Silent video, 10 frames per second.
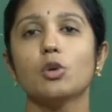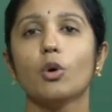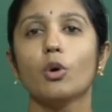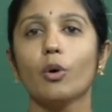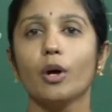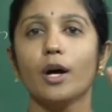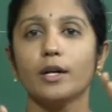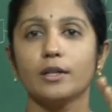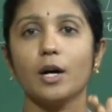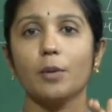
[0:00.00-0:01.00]
so
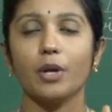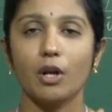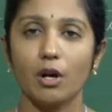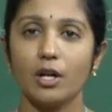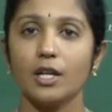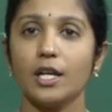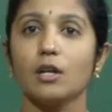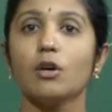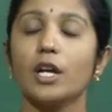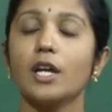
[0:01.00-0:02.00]
the
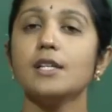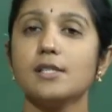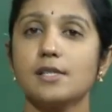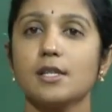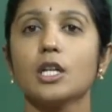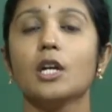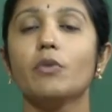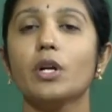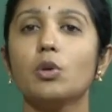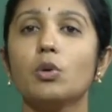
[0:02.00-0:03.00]
priority, okay, is
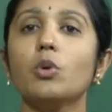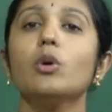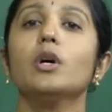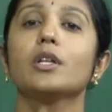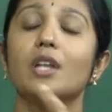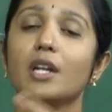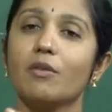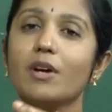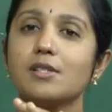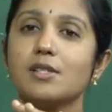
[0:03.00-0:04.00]
given to the
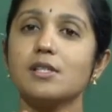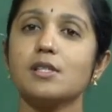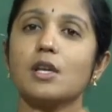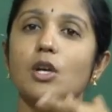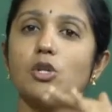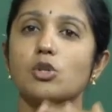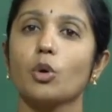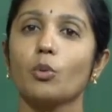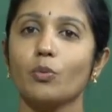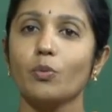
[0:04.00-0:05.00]
devices,
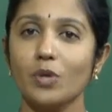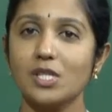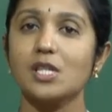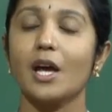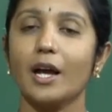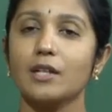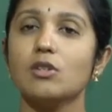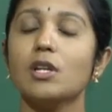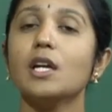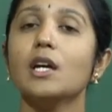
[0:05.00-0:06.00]
so which
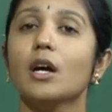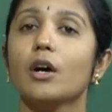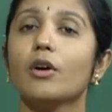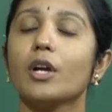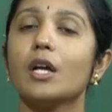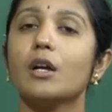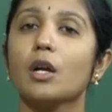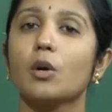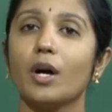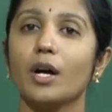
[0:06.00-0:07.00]
actually, okay,
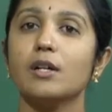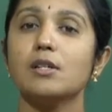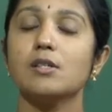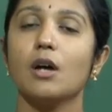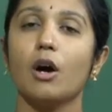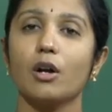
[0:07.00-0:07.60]
require